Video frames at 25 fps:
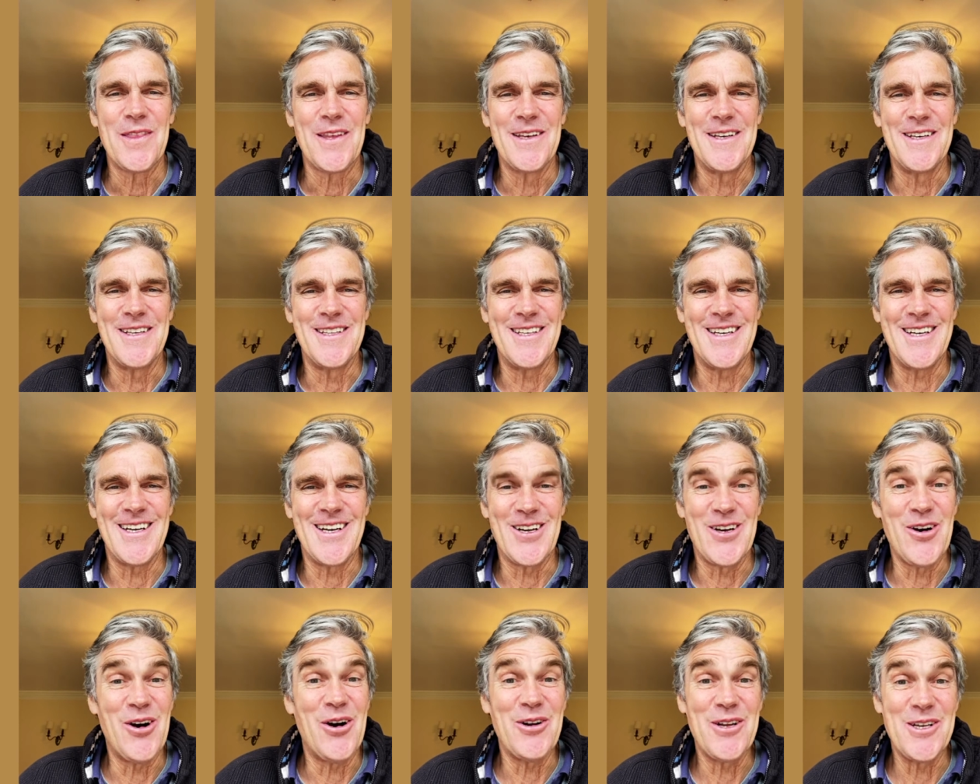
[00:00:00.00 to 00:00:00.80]

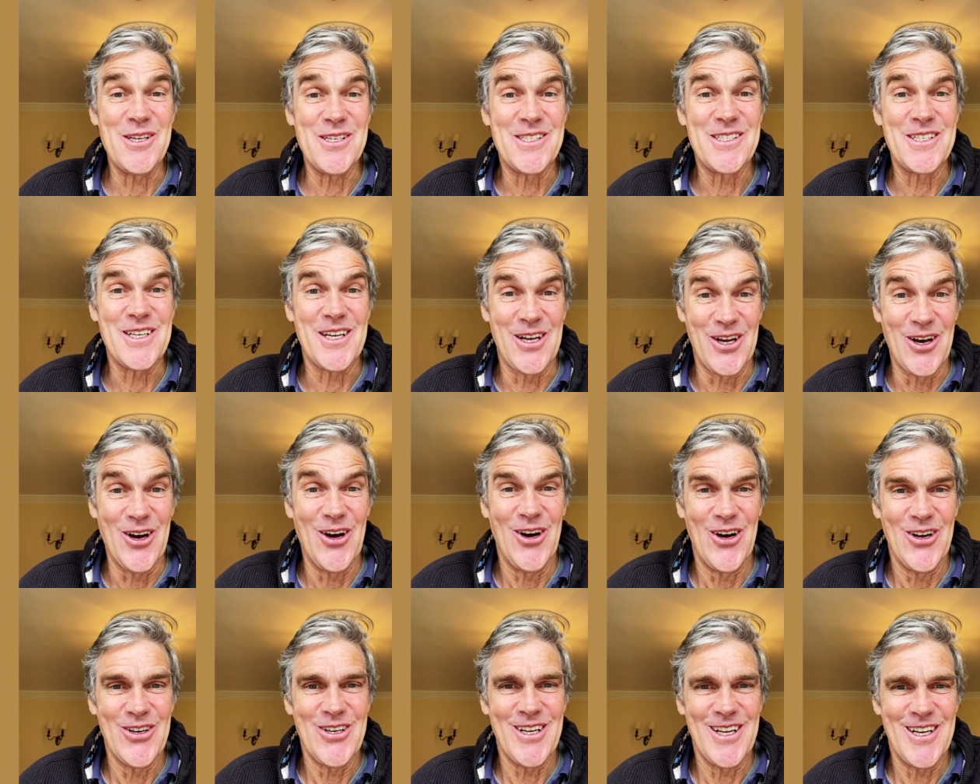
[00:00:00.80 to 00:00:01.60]
that God is
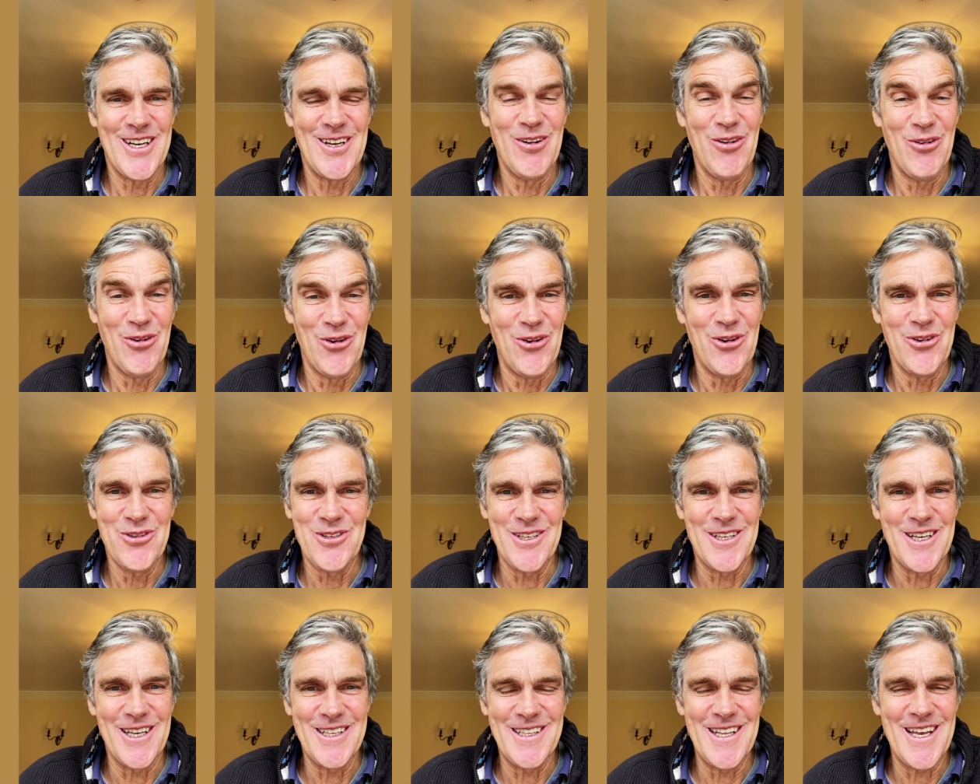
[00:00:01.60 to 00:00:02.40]
God and Lord,
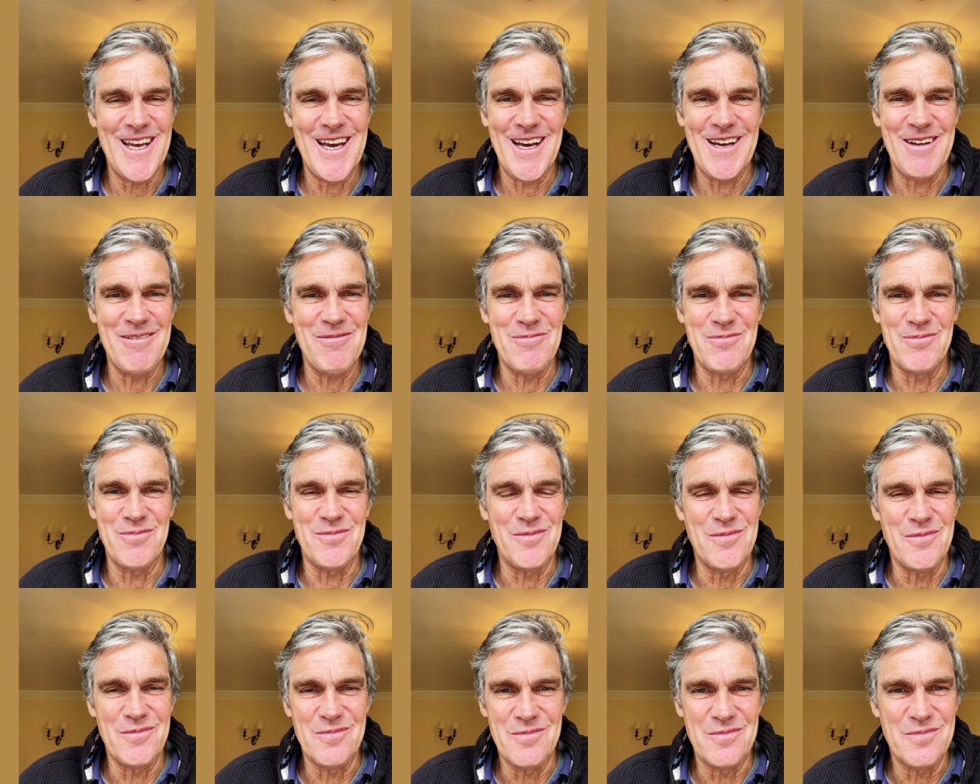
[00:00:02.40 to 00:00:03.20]
and their,
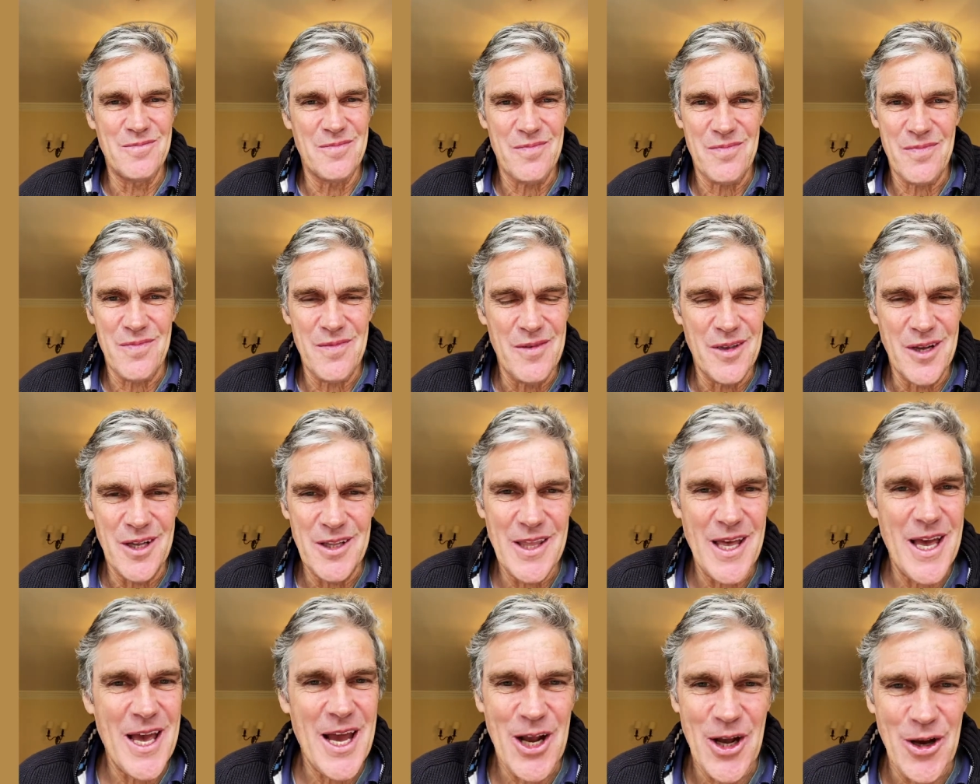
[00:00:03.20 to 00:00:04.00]

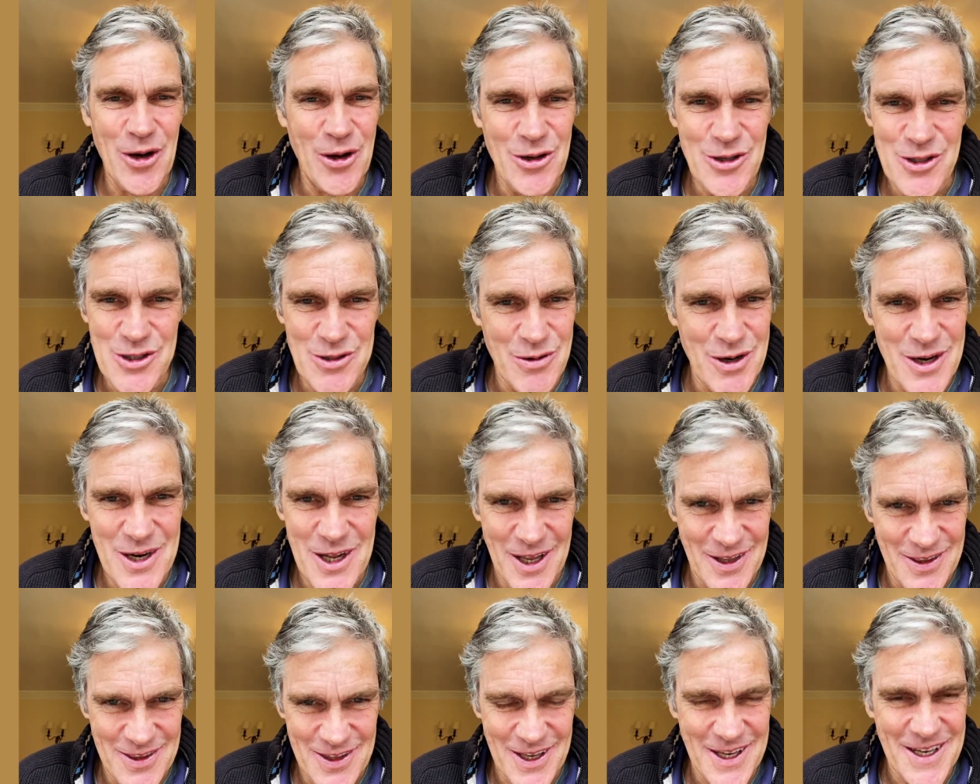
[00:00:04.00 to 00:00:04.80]
their gods were
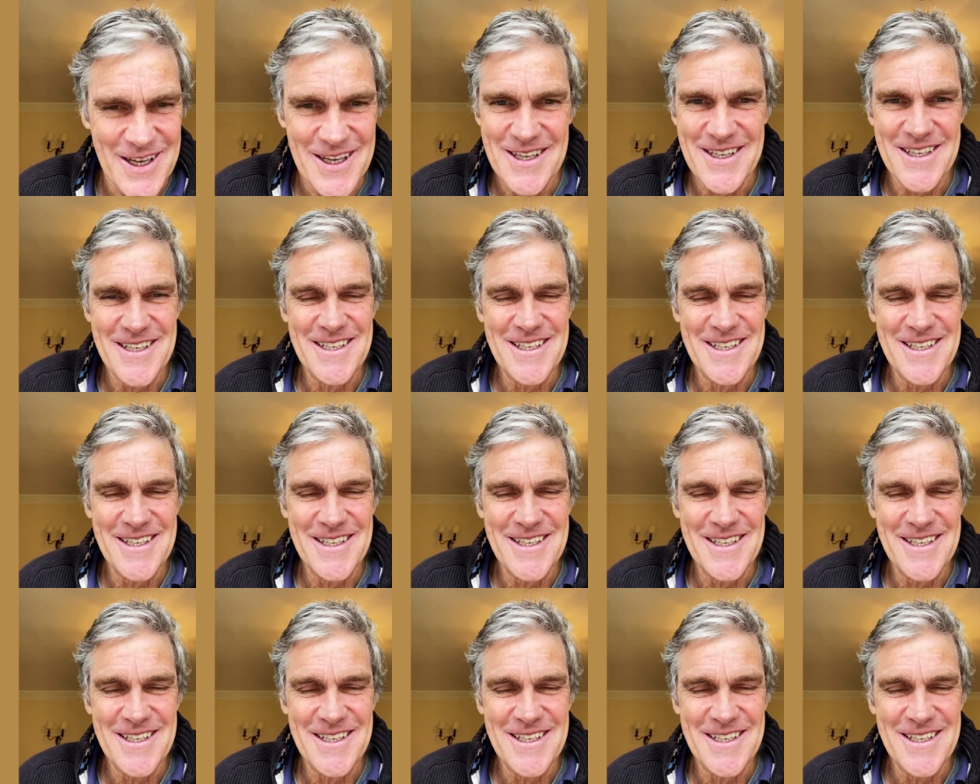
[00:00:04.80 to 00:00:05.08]
nothing